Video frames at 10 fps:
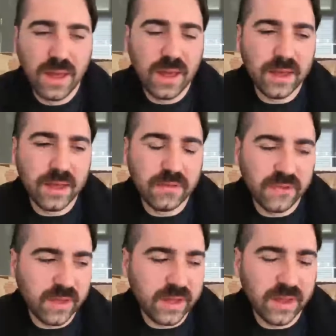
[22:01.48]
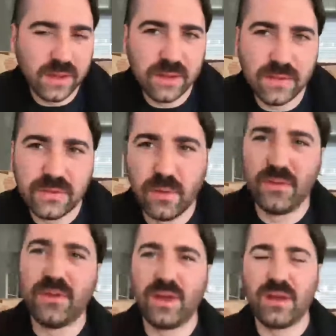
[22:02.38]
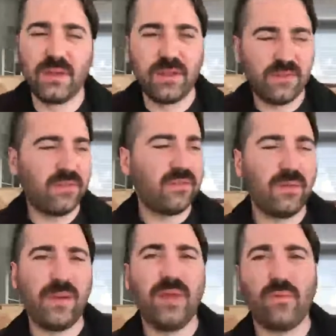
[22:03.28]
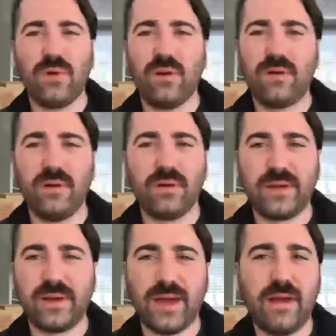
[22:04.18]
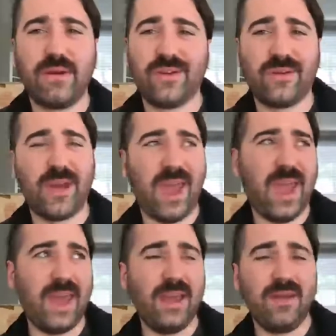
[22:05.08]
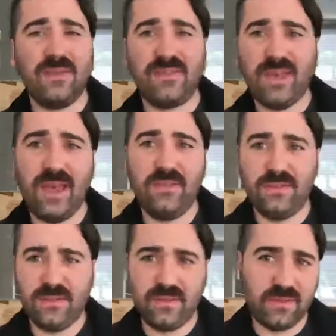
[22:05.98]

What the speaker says: So it's like, this is the bit where character A says